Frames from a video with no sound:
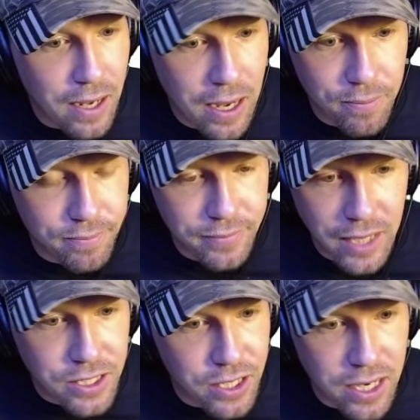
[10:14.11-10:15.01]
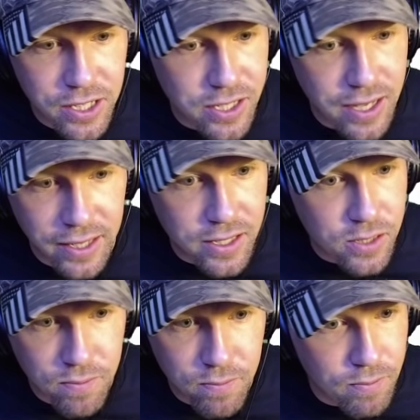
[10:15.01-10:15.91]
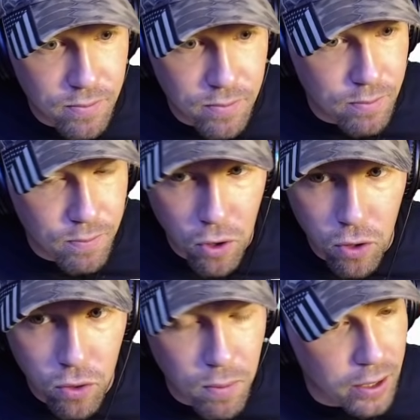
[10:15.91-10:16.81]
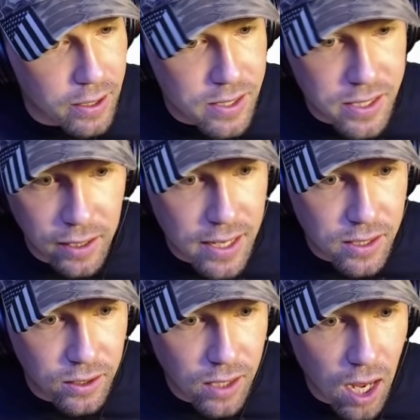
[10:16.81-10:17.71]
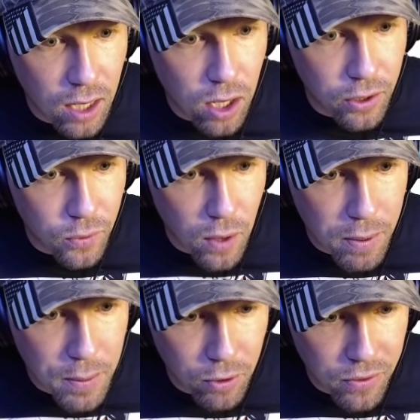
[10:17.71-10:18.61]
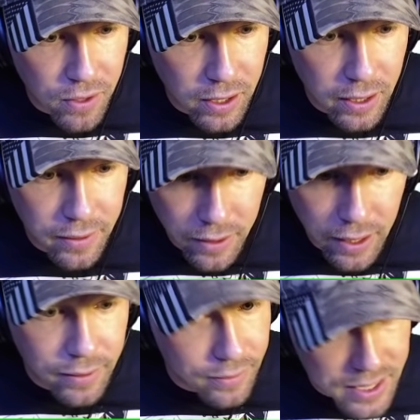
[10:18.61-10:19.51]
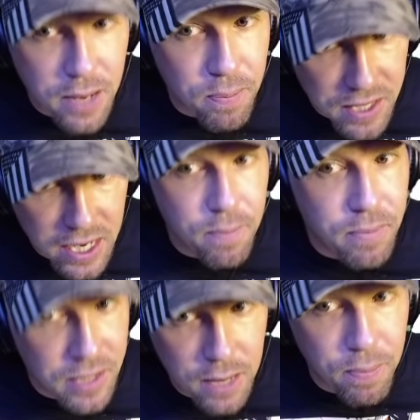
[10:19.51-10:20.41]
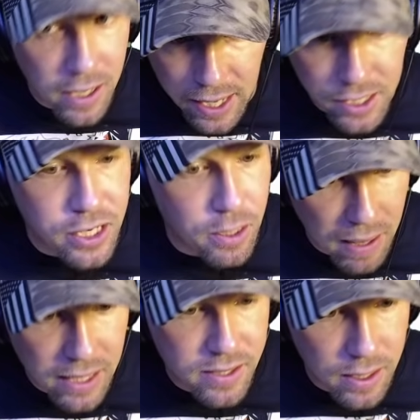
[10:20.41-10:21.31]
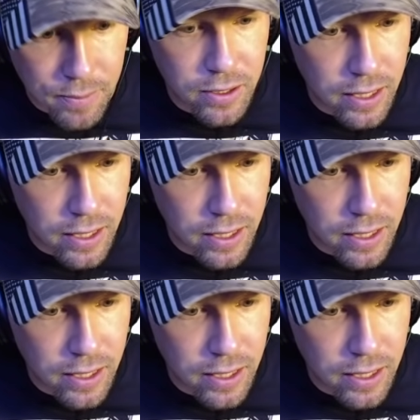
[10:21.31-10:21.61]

Um, I, I just think this mm, bull market is going to last a lot longer than what people are thinking. Like deep, deep, deep into next next year past summer.